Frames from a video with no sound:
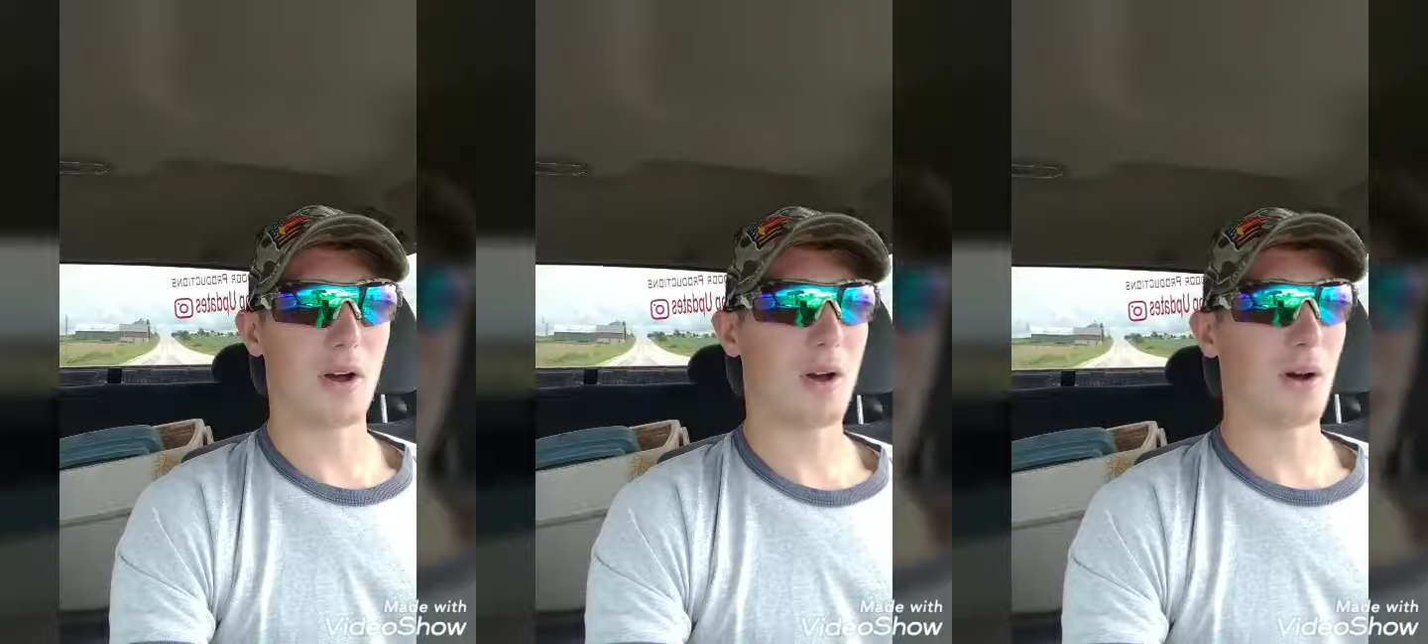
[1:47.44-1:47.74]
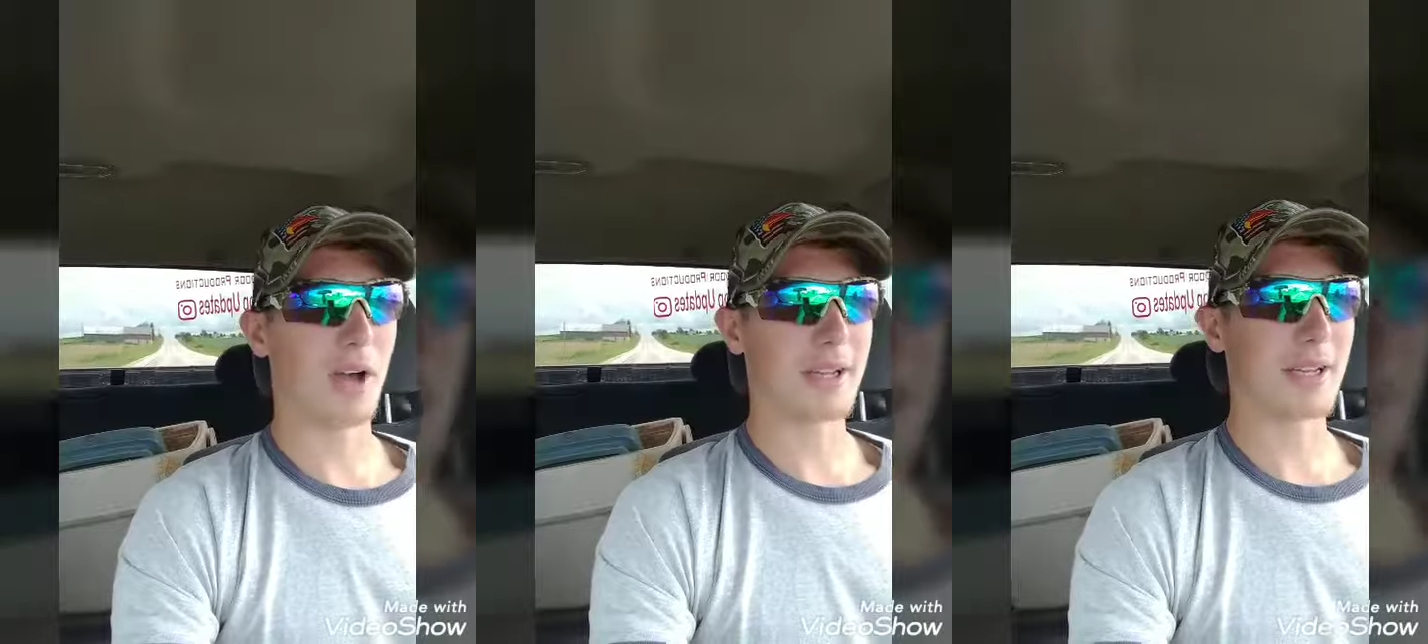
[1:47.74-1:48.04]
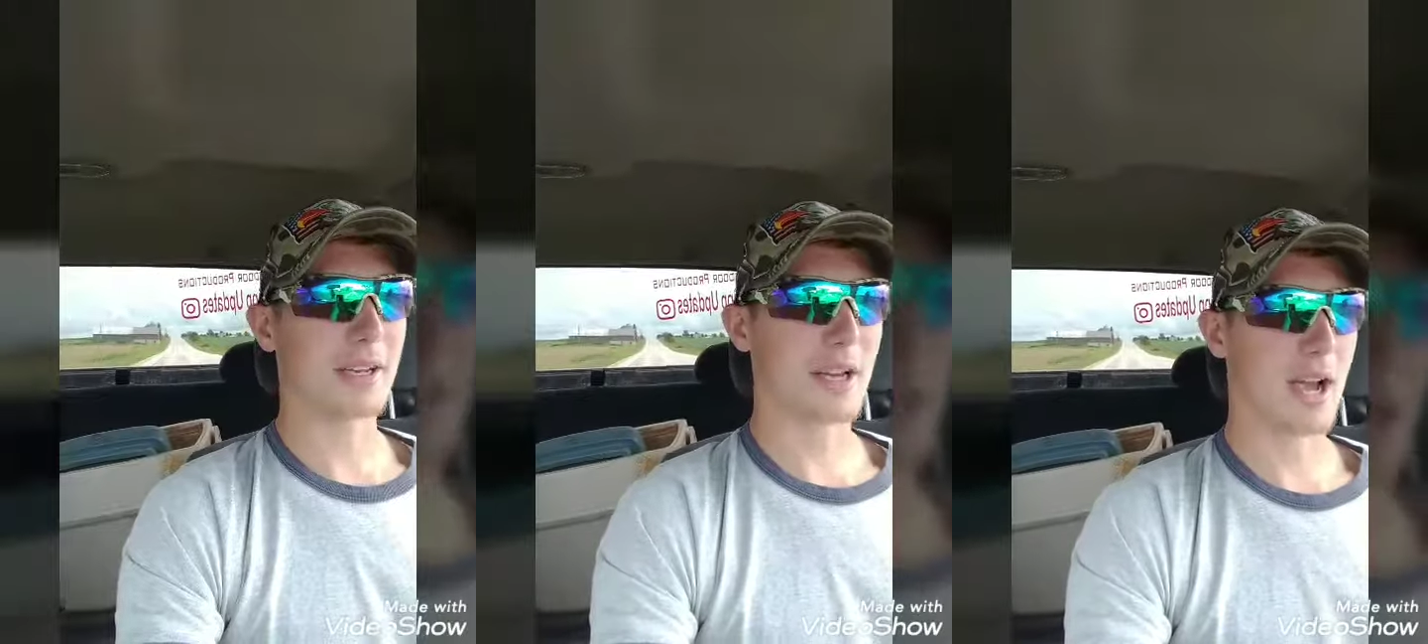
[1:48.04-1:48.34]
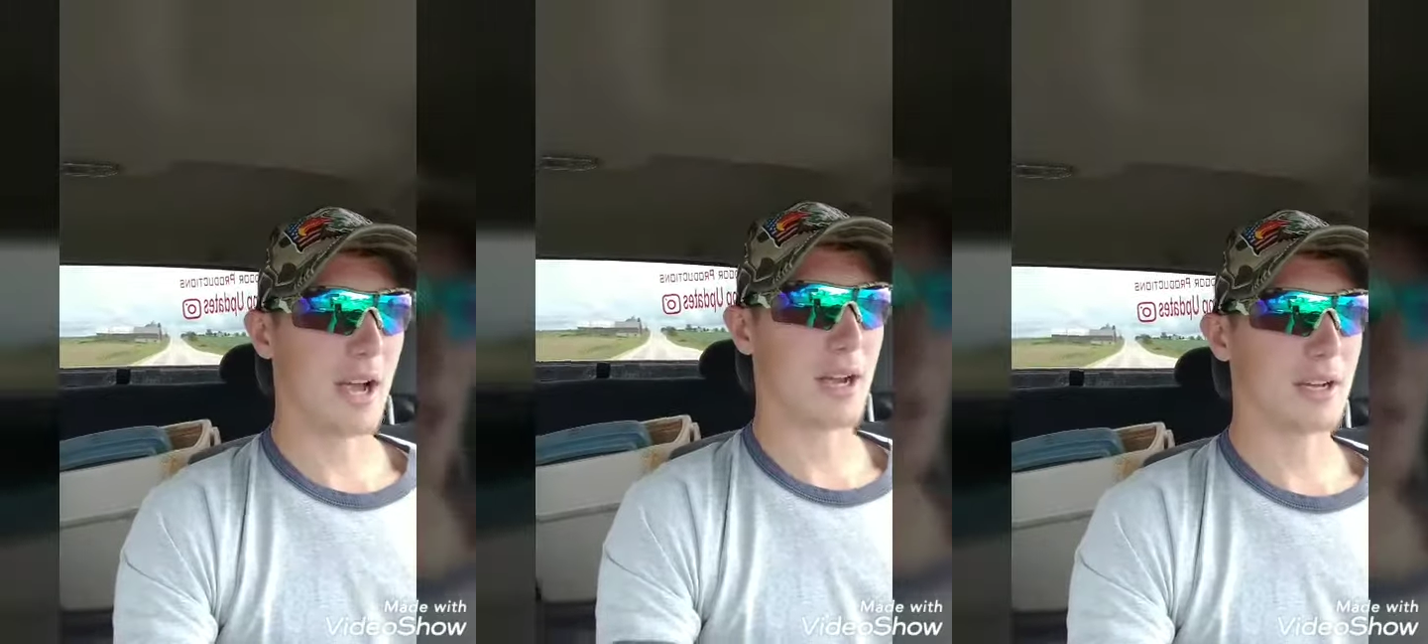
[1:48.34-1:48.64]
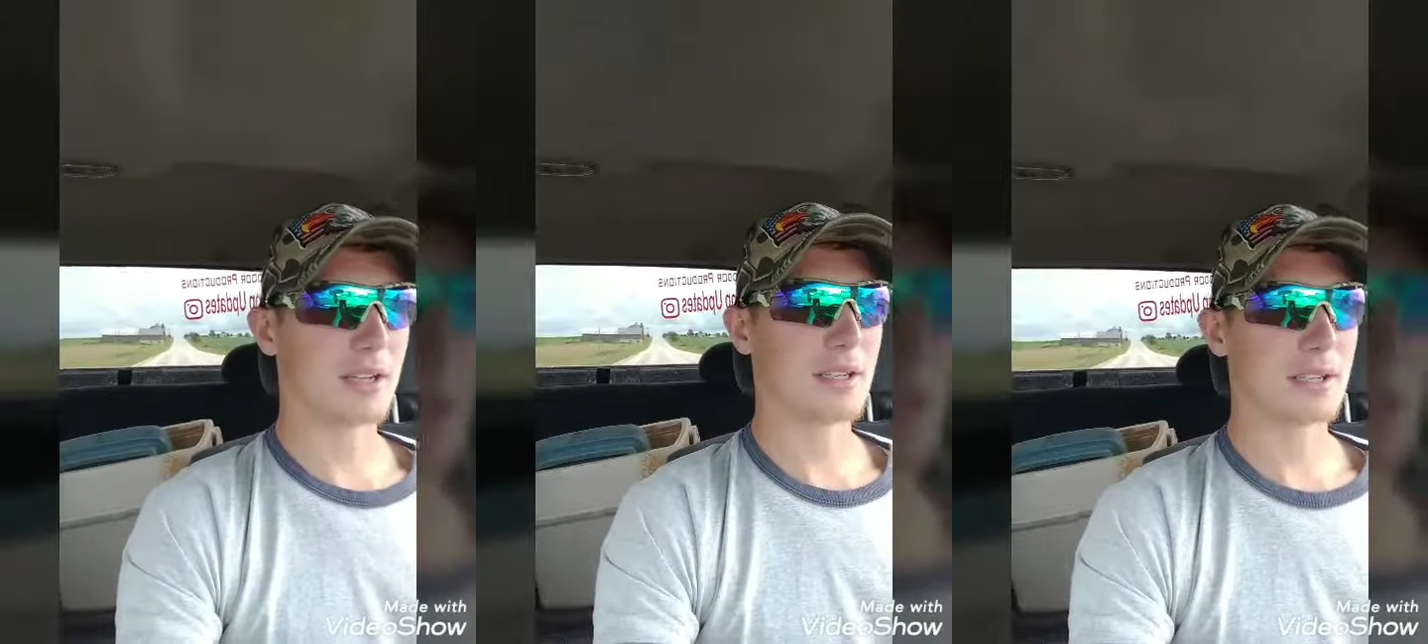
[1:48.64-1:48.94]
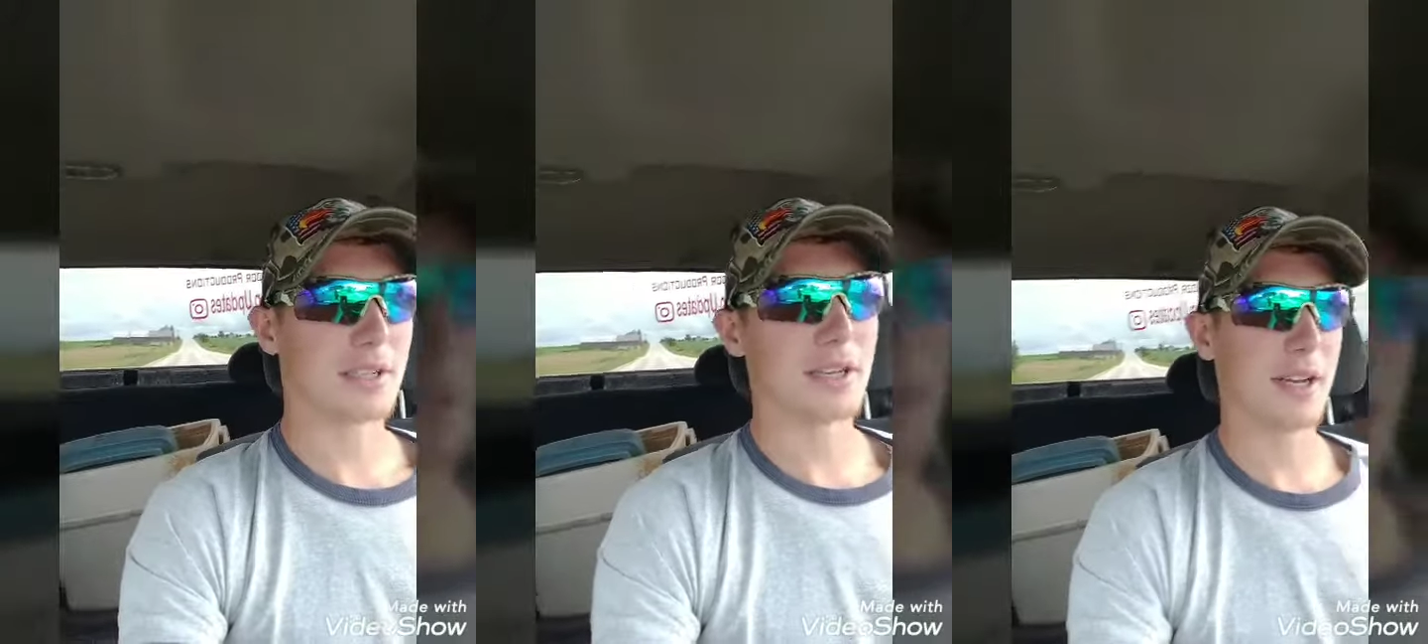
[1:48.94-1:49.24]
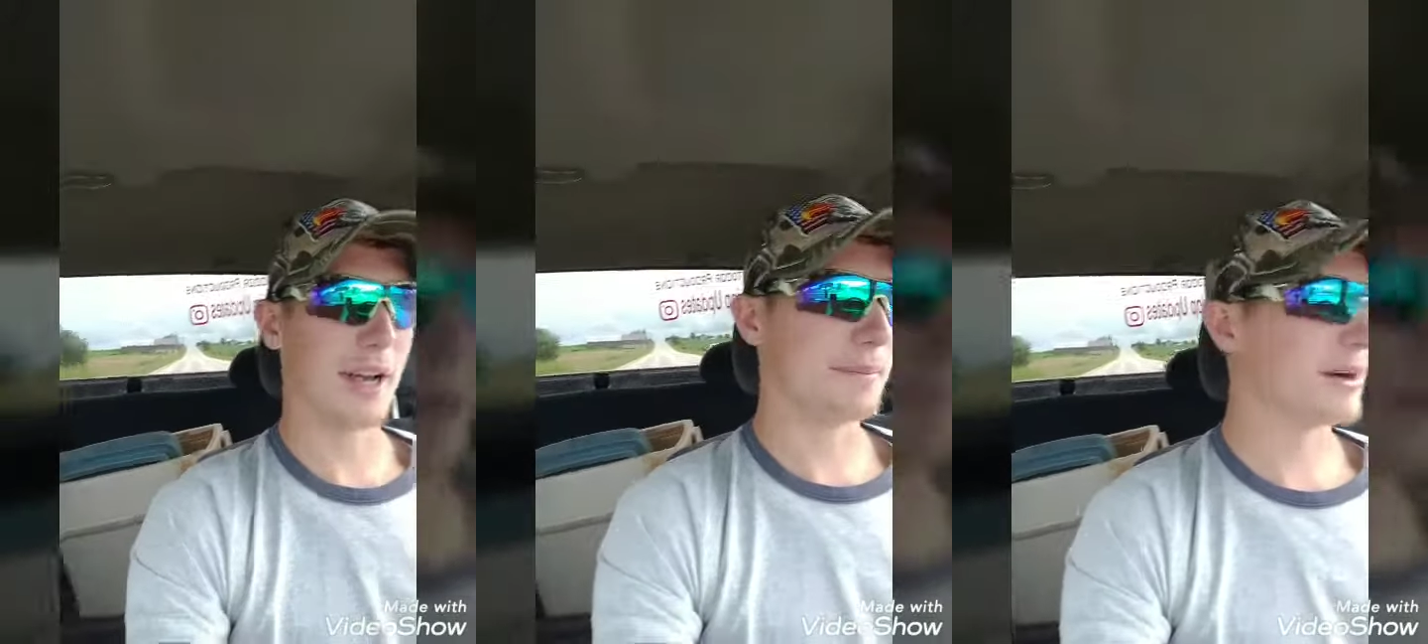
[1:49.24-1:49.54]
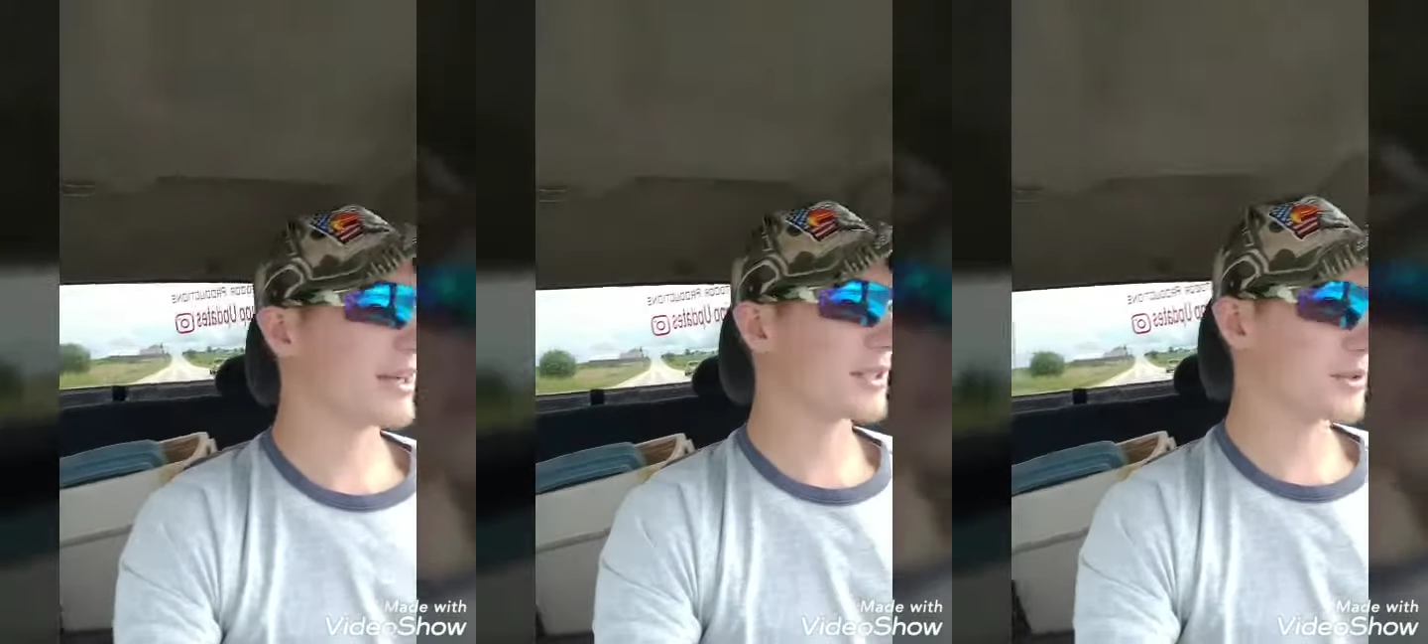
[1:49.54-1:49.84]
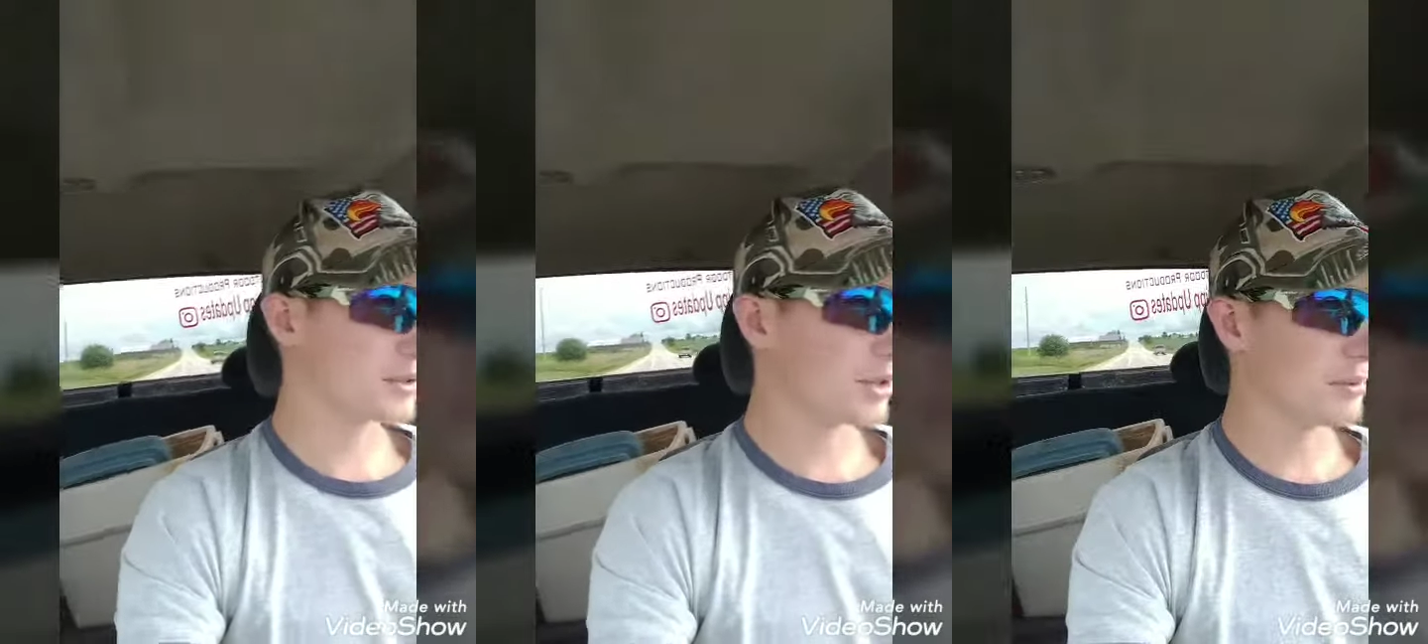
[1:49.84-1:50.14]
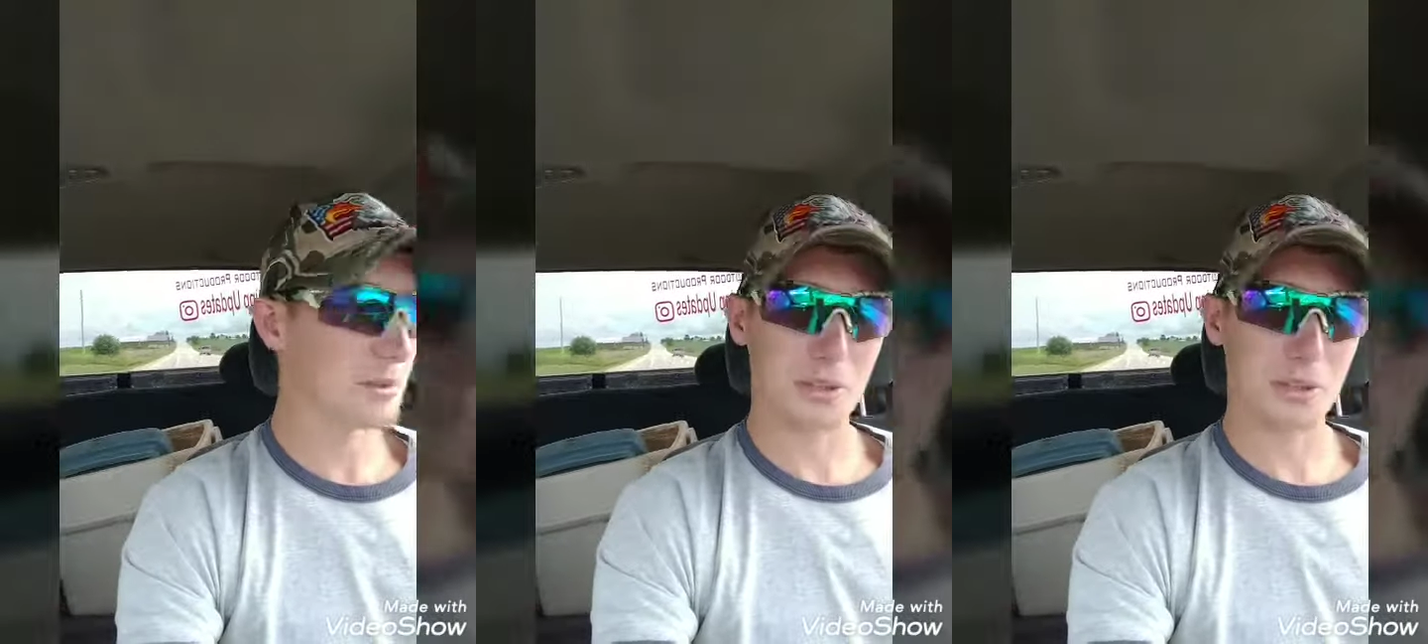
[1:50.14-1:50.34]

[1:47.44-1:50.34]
so I can uh, get it up on YouTube.